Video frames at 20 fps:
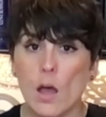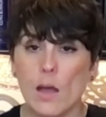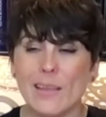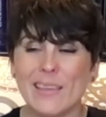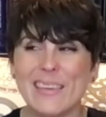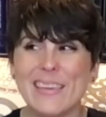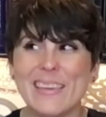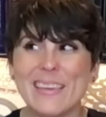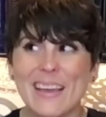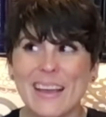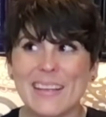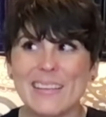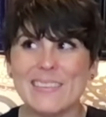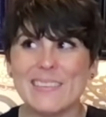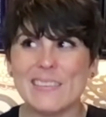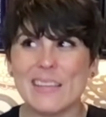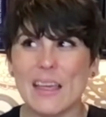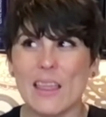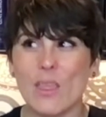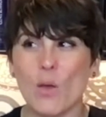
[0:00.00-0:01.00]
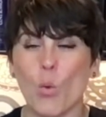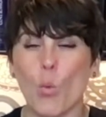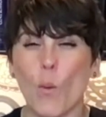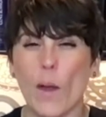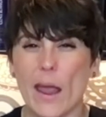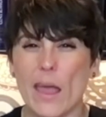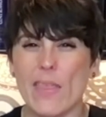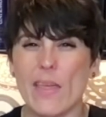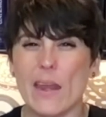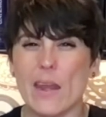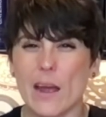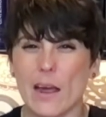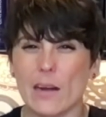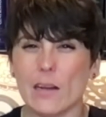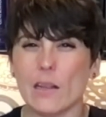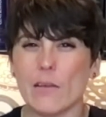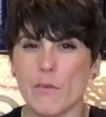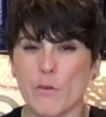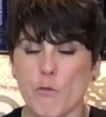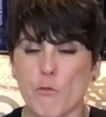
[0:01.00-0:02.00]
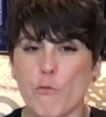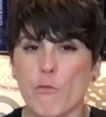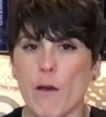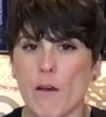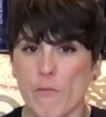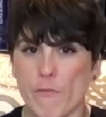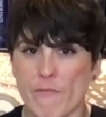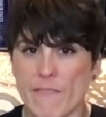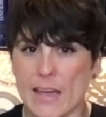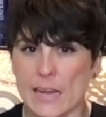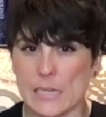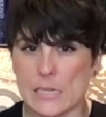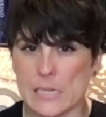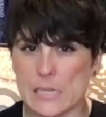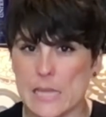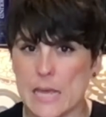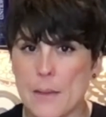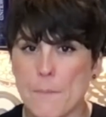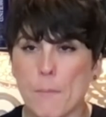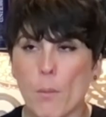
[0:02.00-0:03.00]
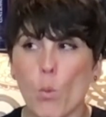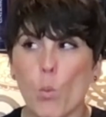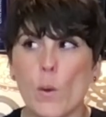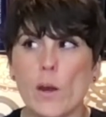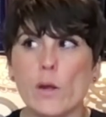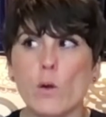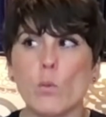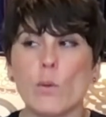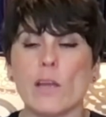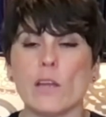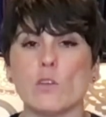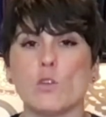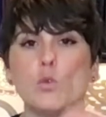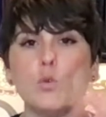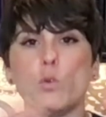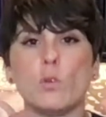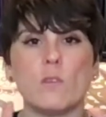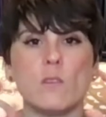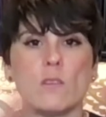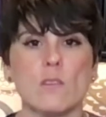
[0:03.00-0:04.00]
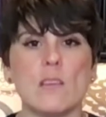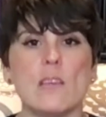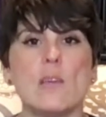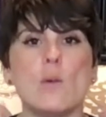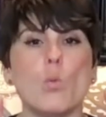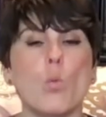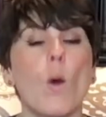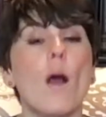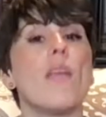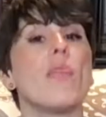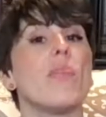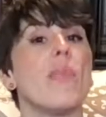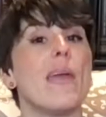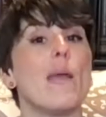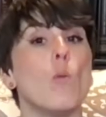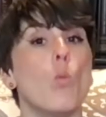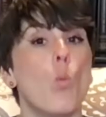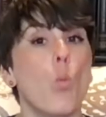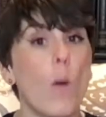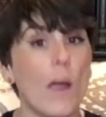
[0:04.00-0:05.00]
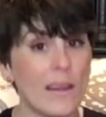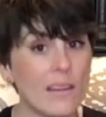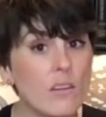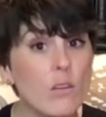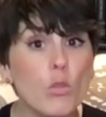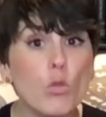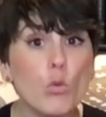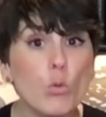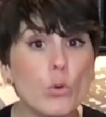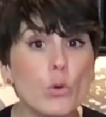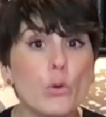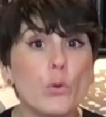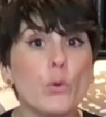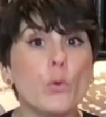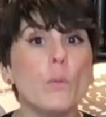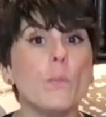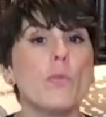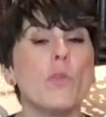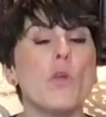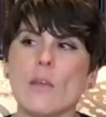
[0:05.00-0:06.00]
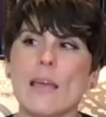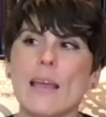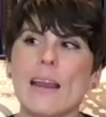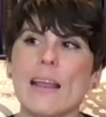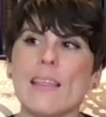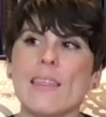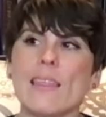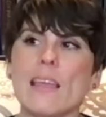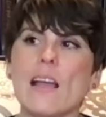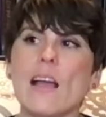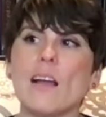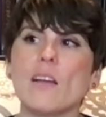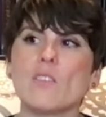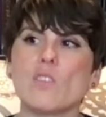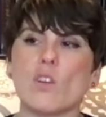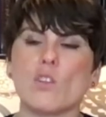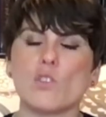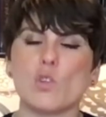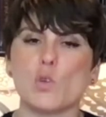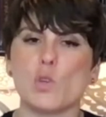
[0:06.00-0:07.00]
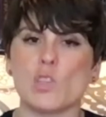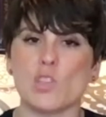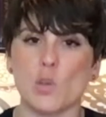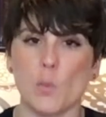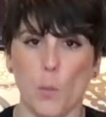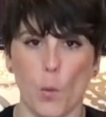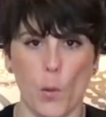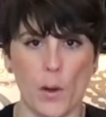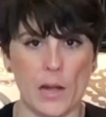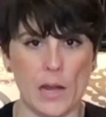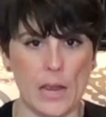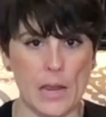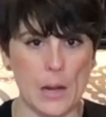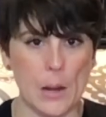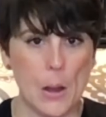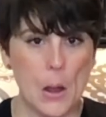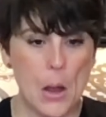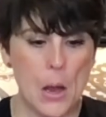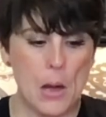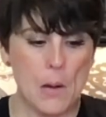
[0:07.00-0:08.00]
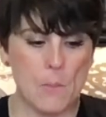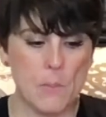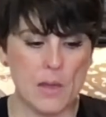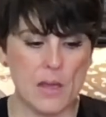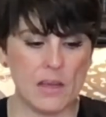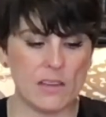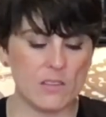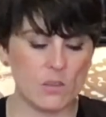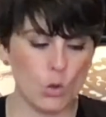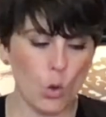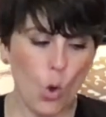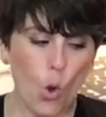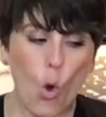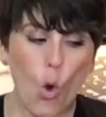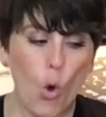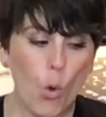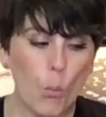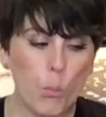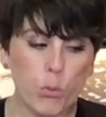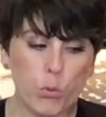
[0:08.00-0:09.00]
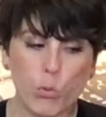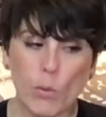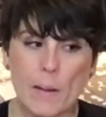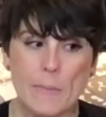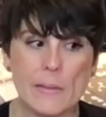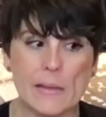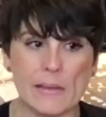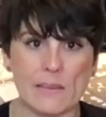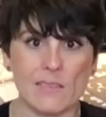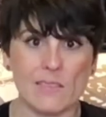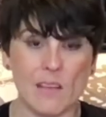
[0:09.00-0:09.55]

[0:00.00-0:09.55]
Yes, the way that 9/11 affected them, but we don't get to see what they went through. And I think I was also disappointed because the whole premise